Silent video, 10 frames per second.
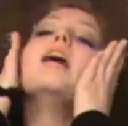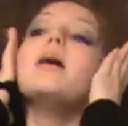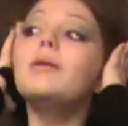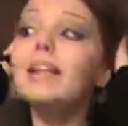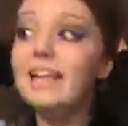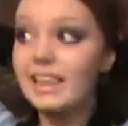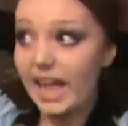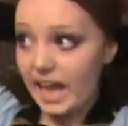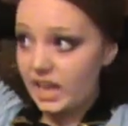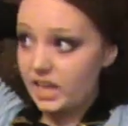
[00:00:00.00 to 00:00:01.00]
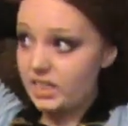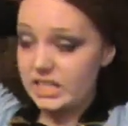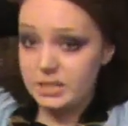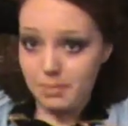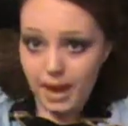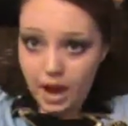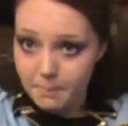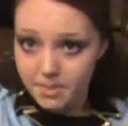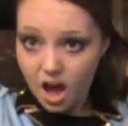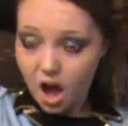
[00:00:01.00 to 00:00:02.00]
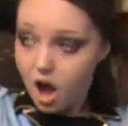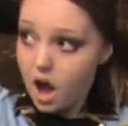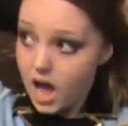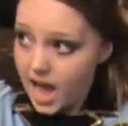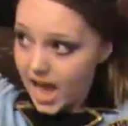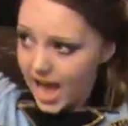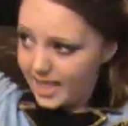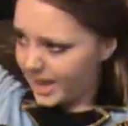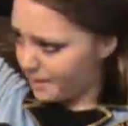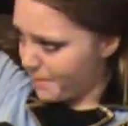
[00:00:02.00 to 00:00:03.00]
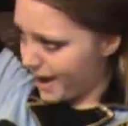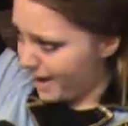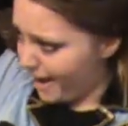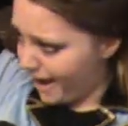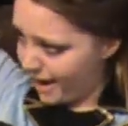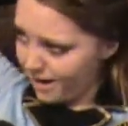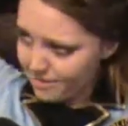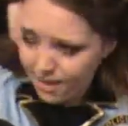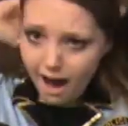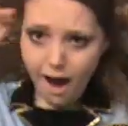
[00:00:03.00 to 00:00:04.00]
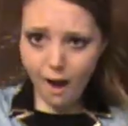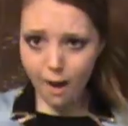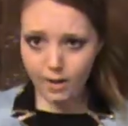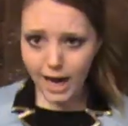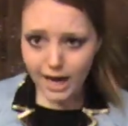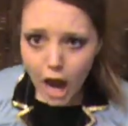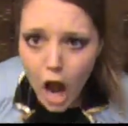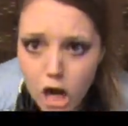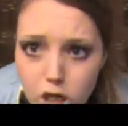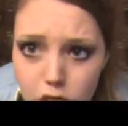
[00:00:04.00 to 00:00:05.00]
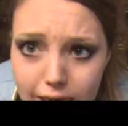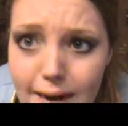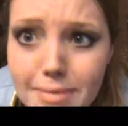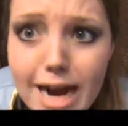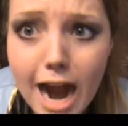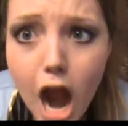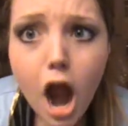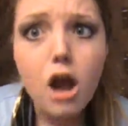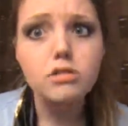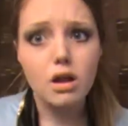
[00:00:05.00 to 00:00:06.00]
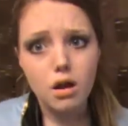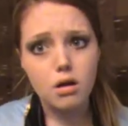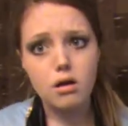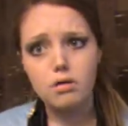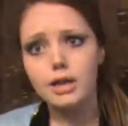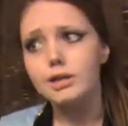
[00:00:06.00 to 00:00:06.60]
I really like this makeup though. And like my hair though. Like look at my hair though.